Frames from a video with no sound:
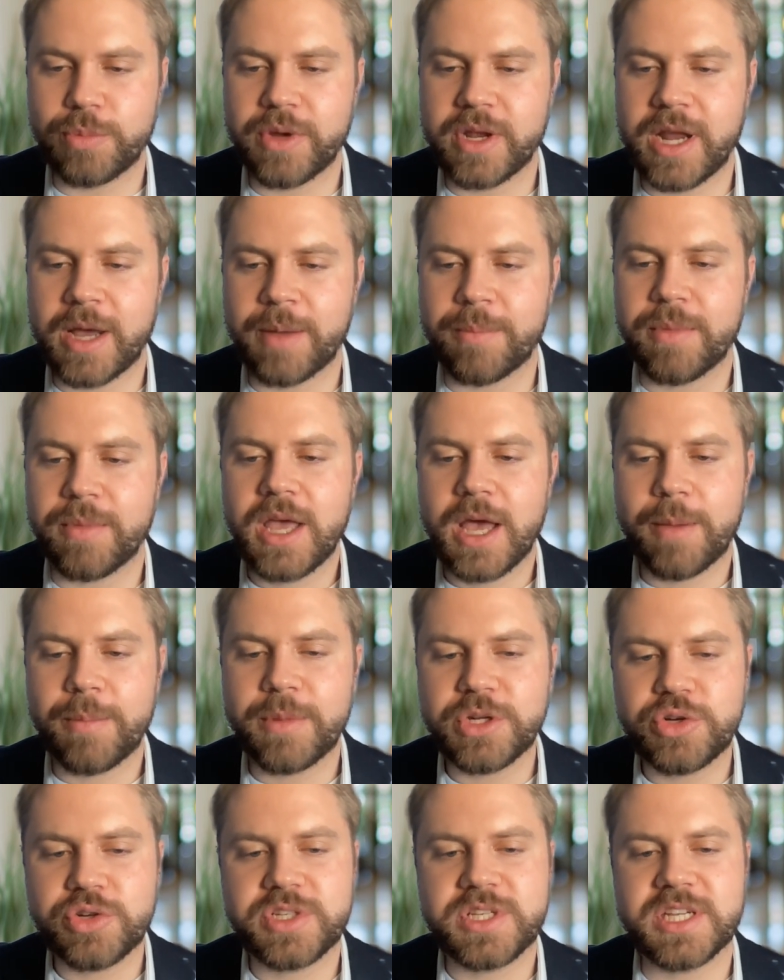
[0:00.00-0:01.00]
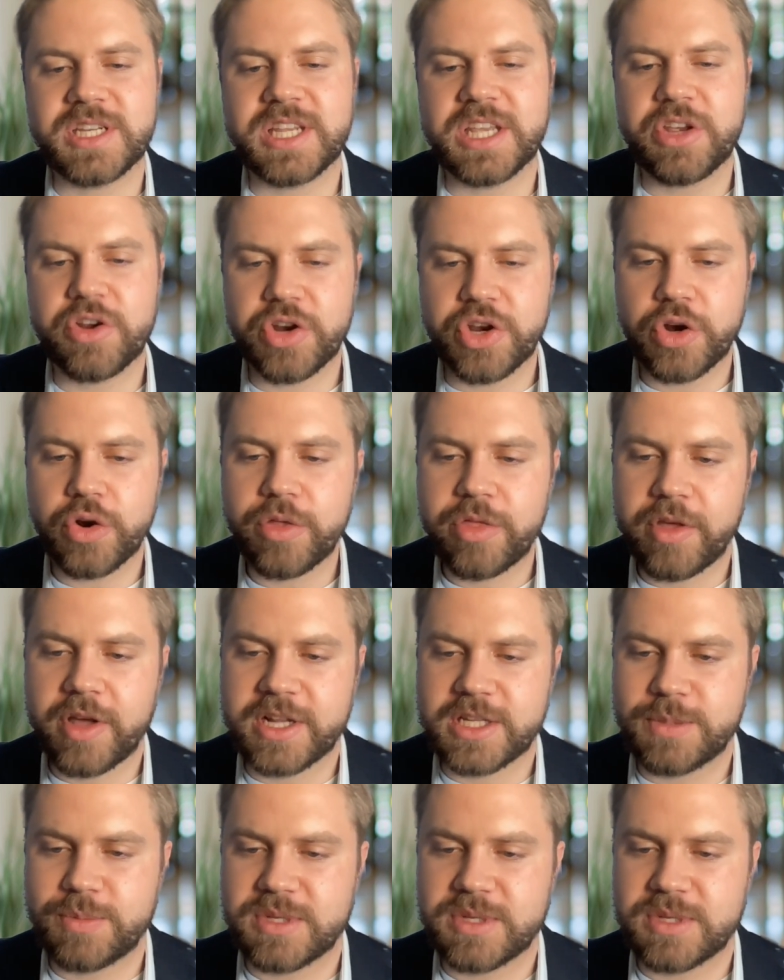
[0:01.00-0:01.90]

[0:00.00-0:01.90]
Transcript: but I'm interested to hear your thoughts